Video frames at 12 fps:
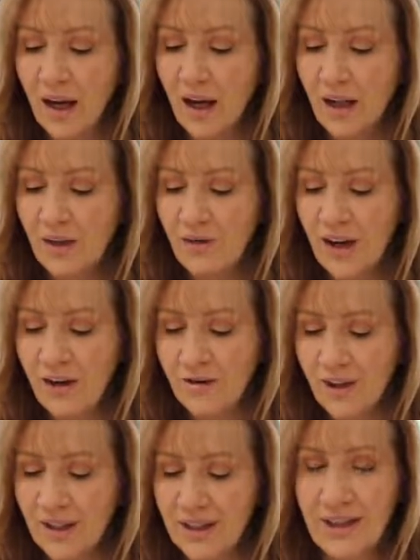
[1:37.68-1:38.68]
And the very
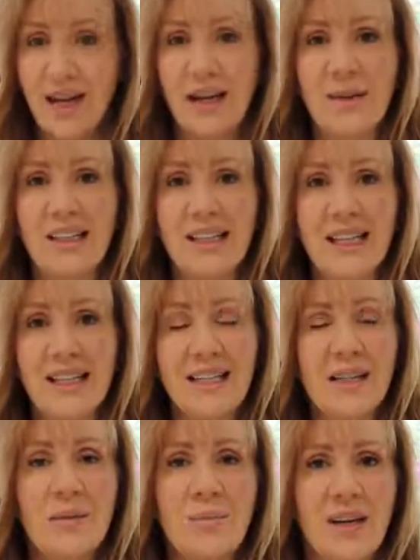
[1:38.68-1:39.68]
first time I
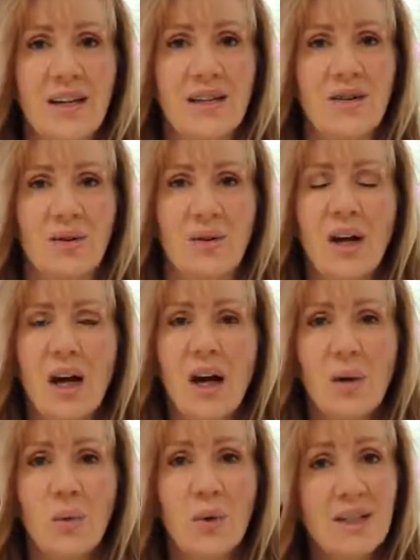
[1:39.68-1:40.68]
tasted pesto
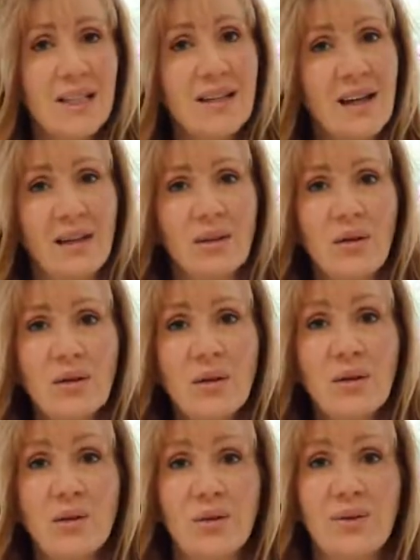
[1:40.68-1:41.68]
wasn't that
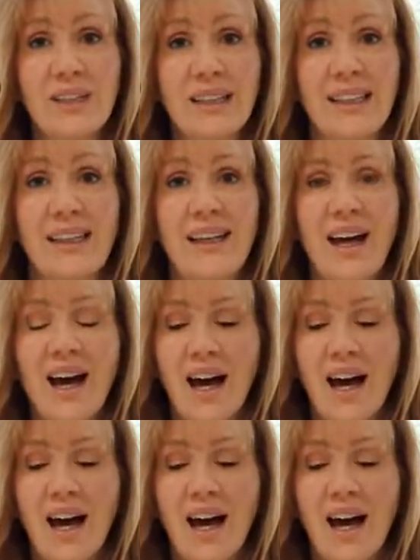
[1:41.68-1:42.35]
long ago really.